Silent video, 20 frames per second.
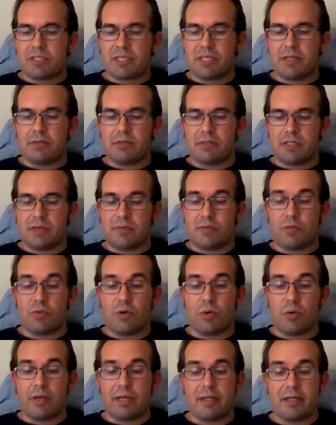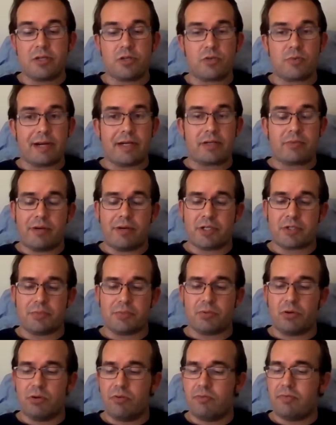was guilty of, quote, indirect
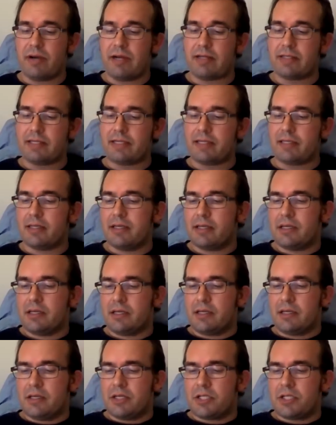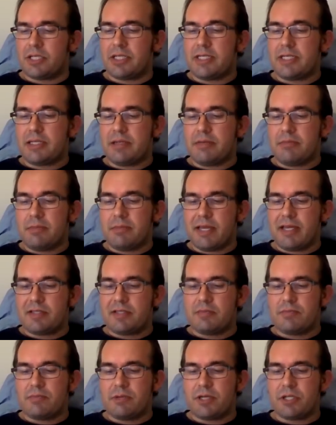racial profiling, Sheenan
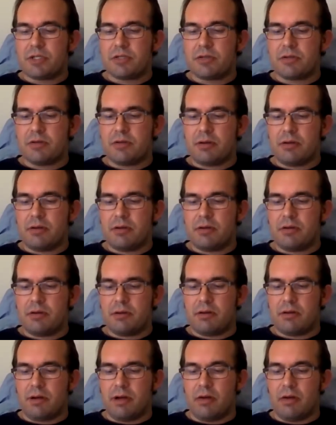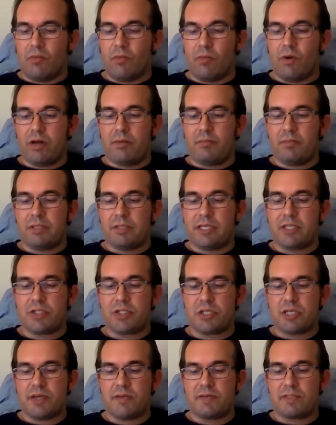made much of one police
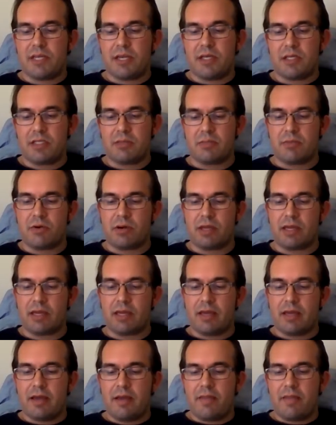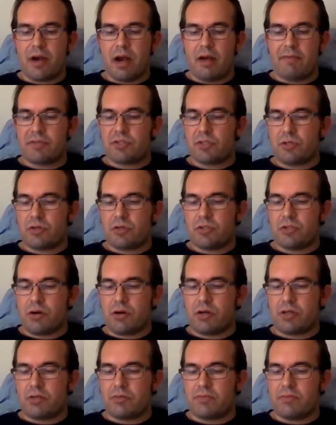chief's testimony that officers
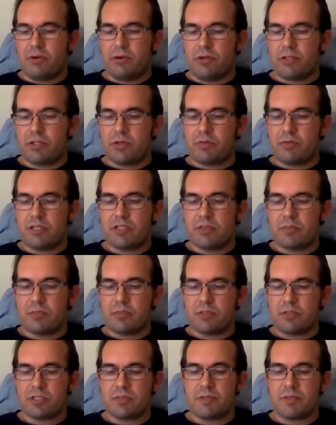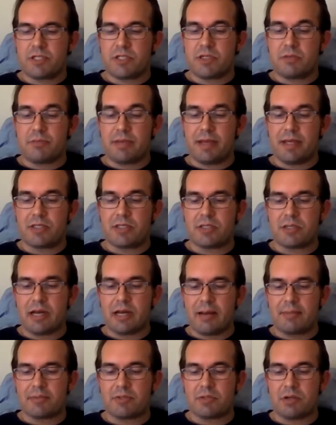are to focus their reasonable suspicion-based
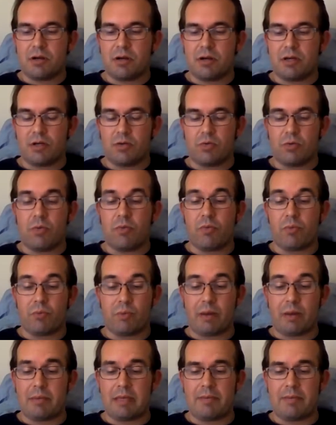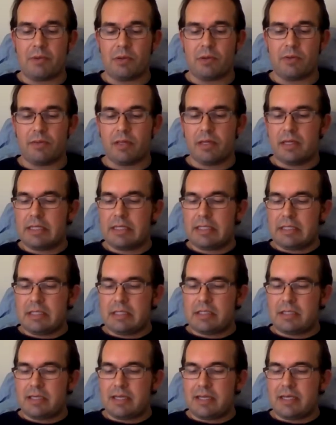stops on, quote, the right people,
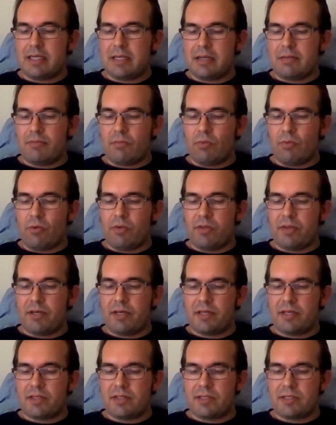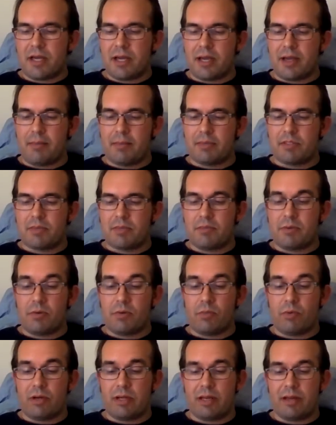citing in more than a dozen times,
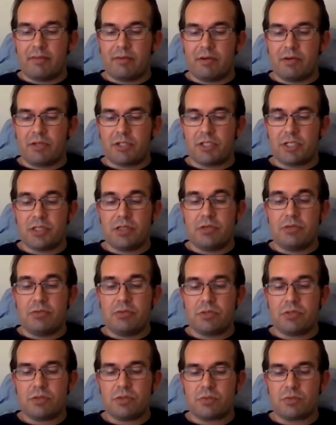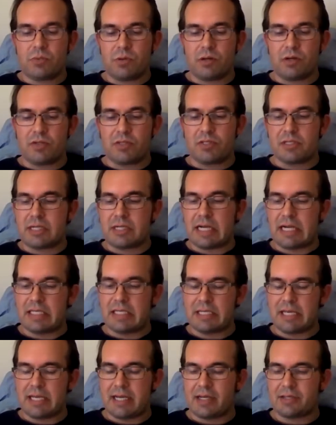but whenever she used those words in
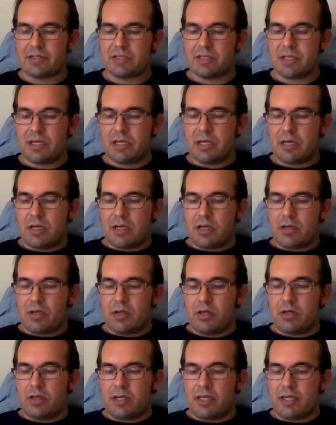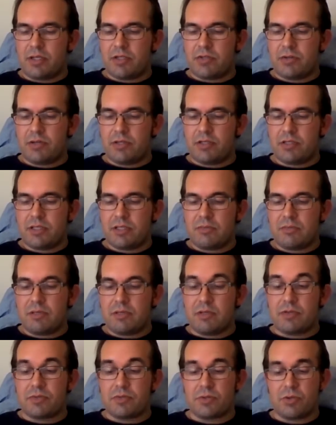context, could interest the
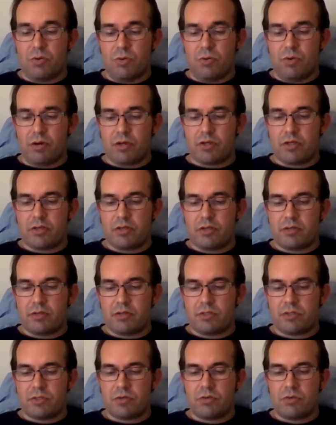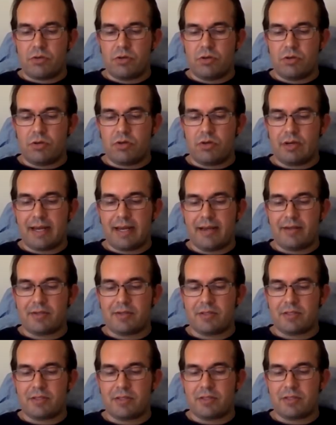appeals court. So could her
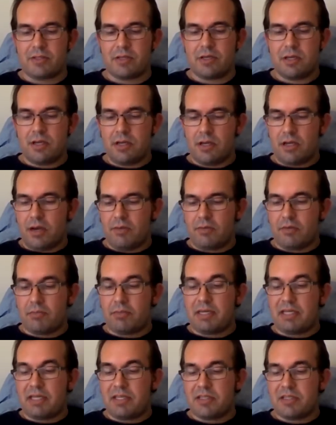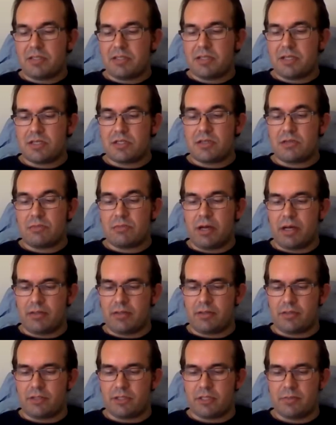analysis of competing statistical
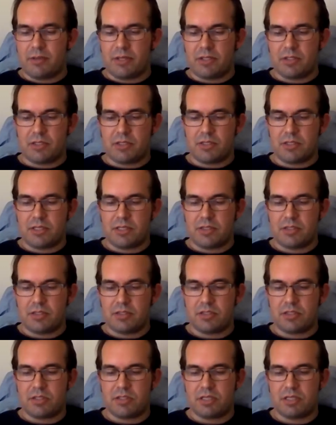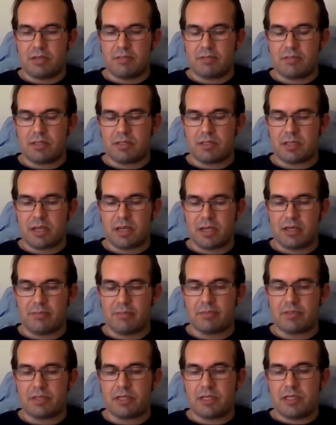models, especially since she seems at
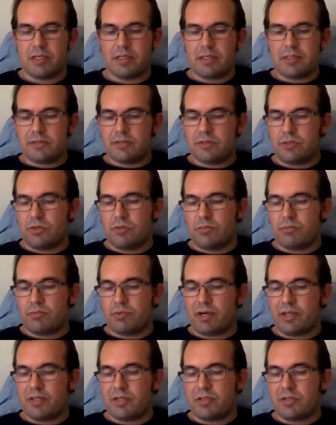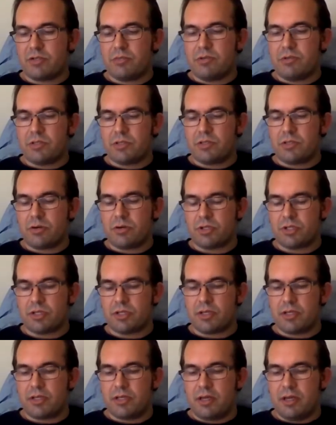times to embrace the dubious
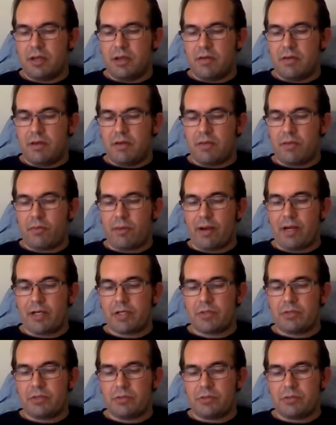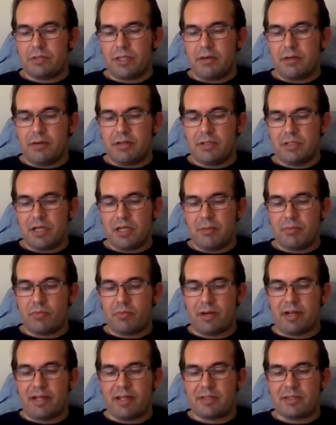notion that the racial Terry stop
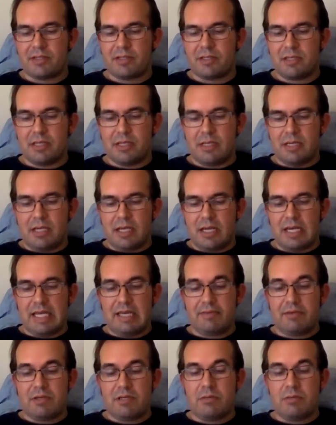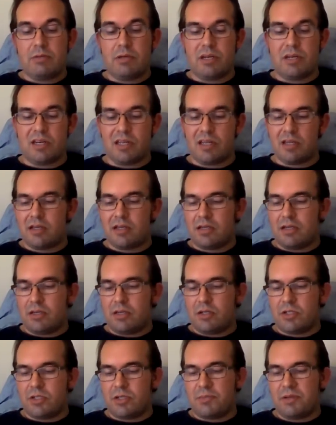rates in a given community
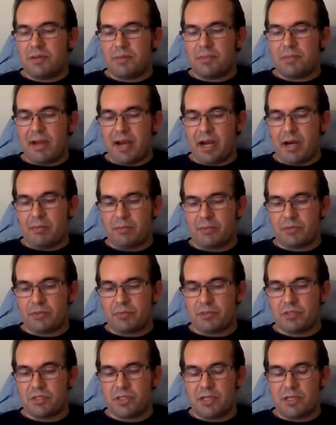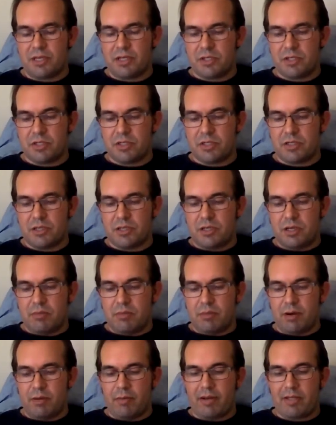should be comparable to the percentage
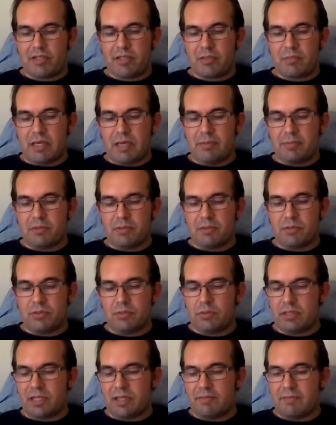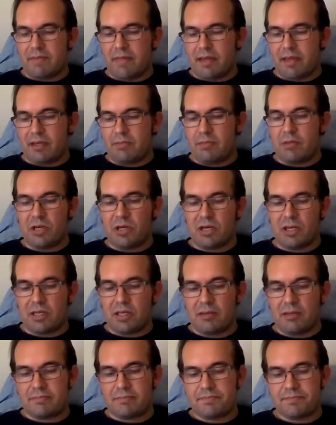by race of the people who live in that
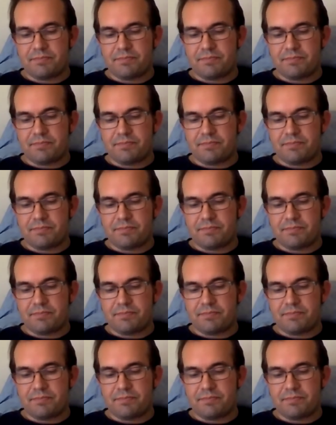community.